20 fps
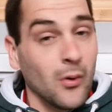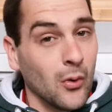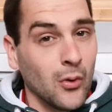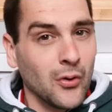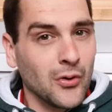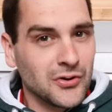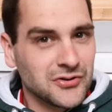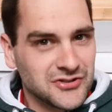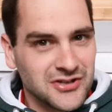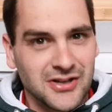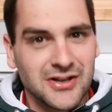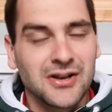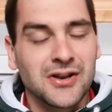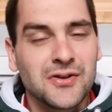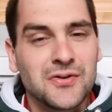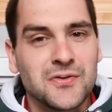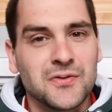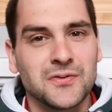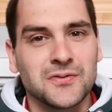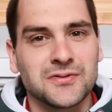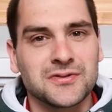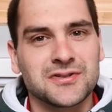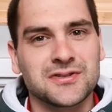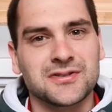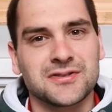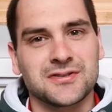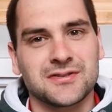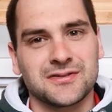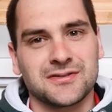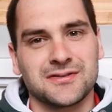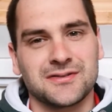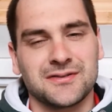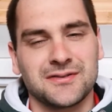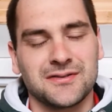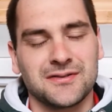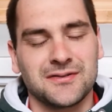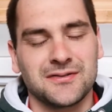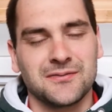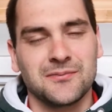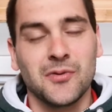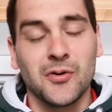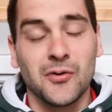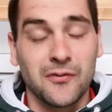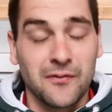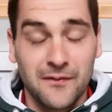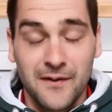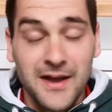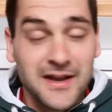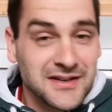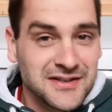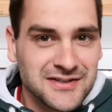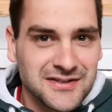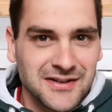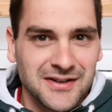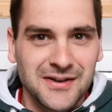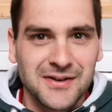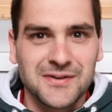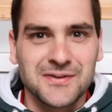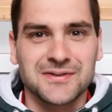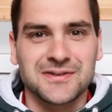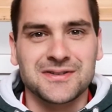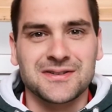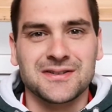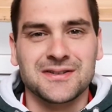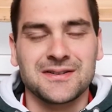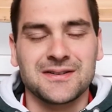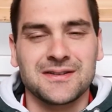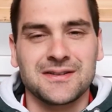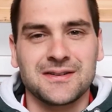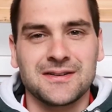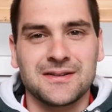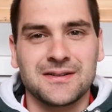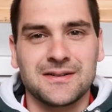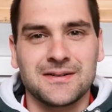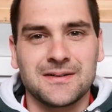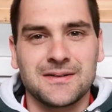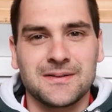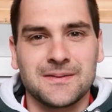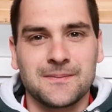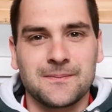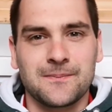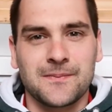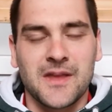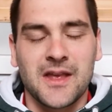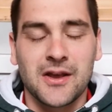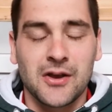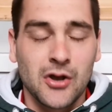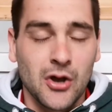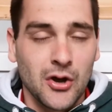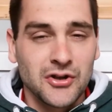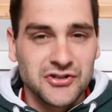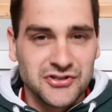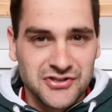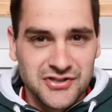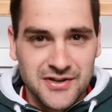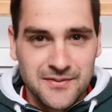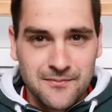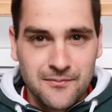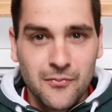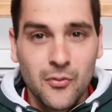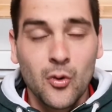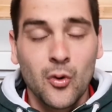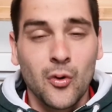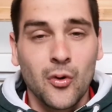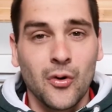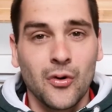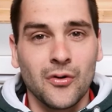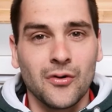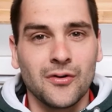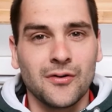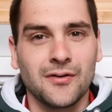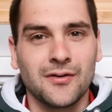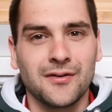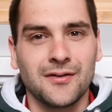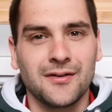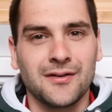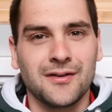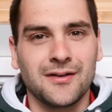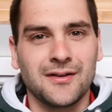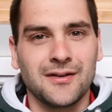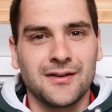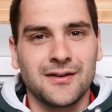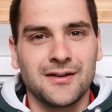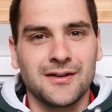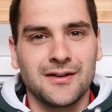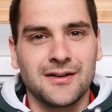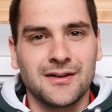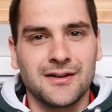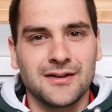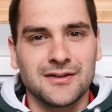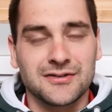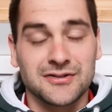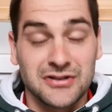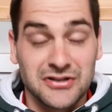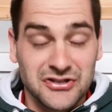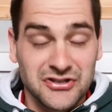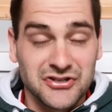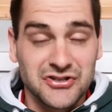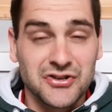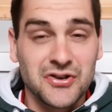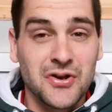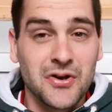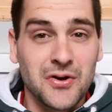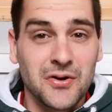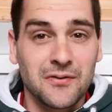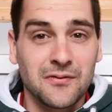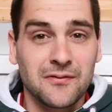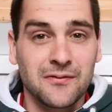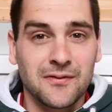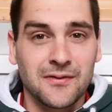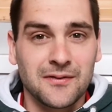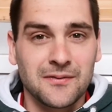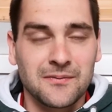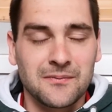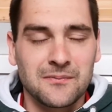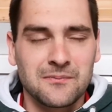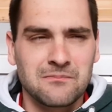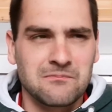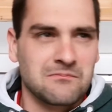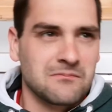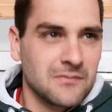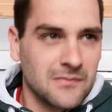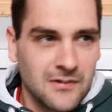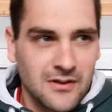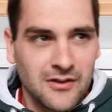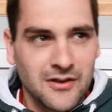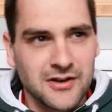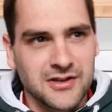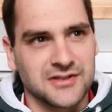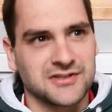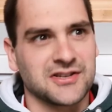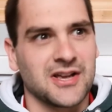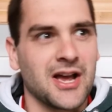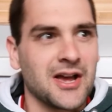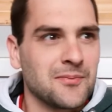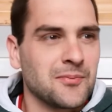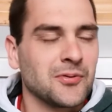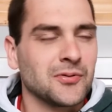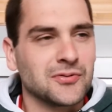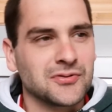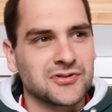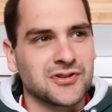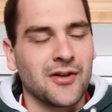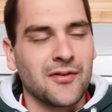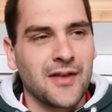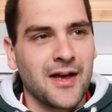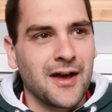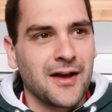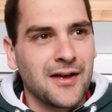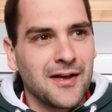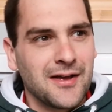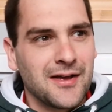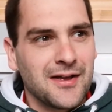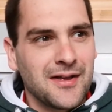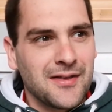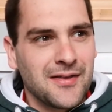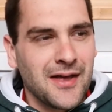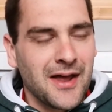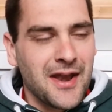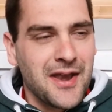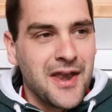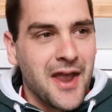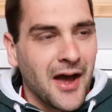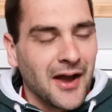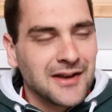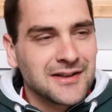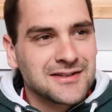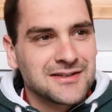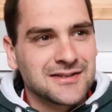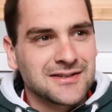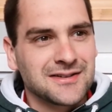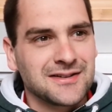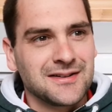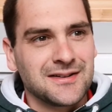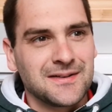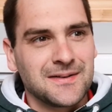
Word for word: more to lose, more face to lose. It costs him more to serve the disciples on that, that night.